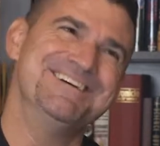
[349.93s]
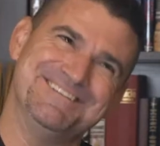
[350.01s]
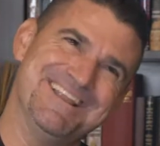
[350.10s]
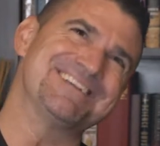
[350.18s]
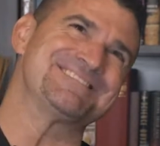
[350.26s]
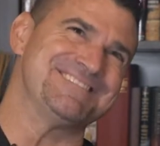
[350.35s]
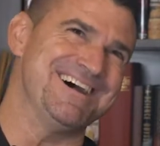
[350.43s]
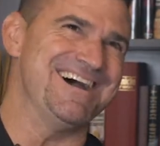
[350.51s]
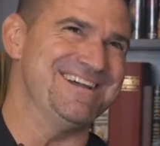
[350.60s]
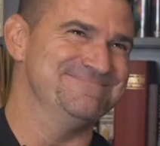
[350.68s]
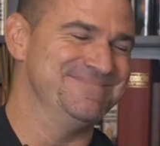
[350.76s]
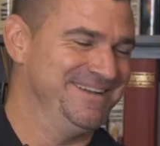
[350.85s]
Next
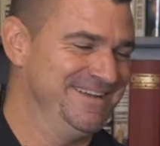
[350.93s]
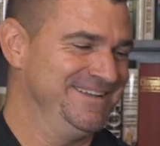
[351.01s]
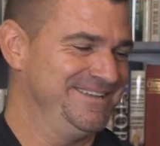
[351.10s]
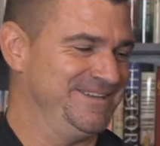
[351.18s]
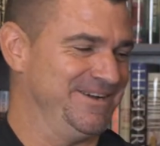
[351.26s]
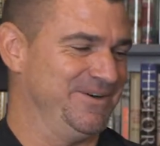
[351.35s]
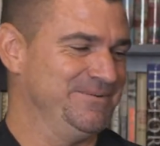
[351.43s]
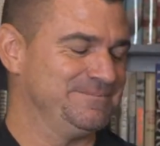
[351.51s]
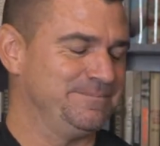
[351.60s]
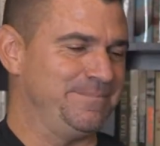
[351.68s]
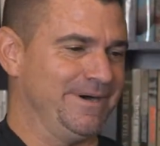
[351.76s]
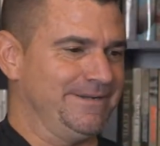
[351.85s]
time,
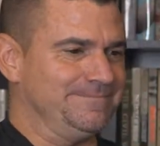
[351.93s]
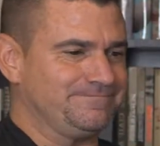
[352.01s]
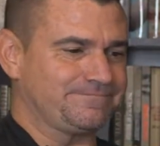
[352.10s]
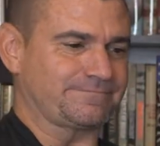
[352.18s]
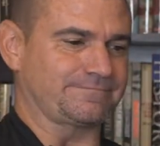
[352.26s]
but